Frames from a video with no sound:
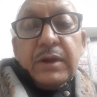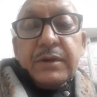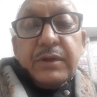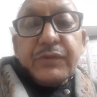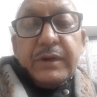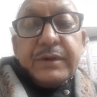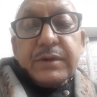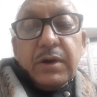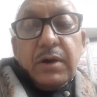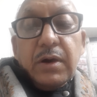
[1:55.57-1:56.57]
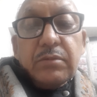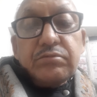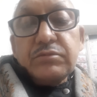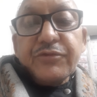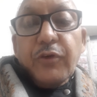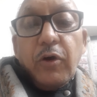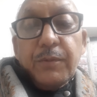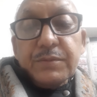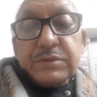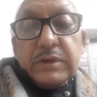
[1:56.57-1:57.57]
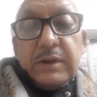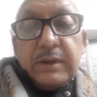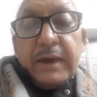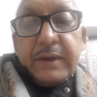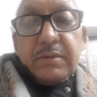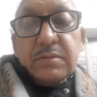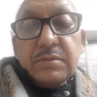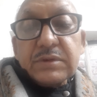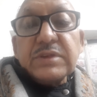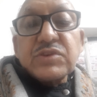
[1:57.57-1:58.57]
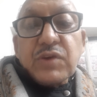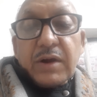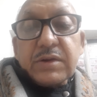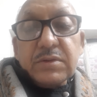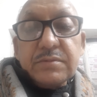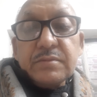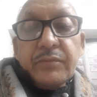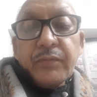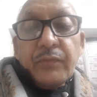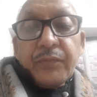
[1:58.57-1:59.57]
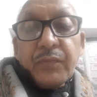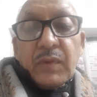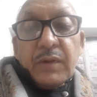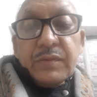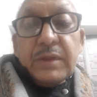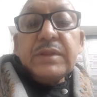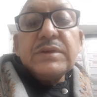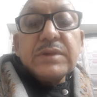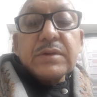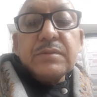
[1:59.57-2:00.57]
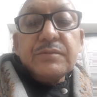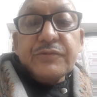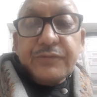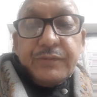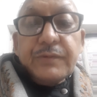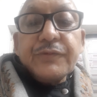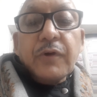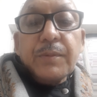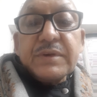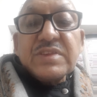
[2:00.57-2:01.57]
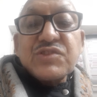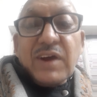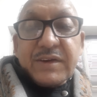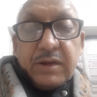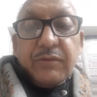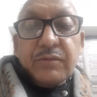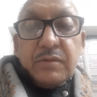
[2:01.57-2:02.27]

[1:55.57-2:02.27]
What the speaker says: different forms, like construct. Then there's a form constructive.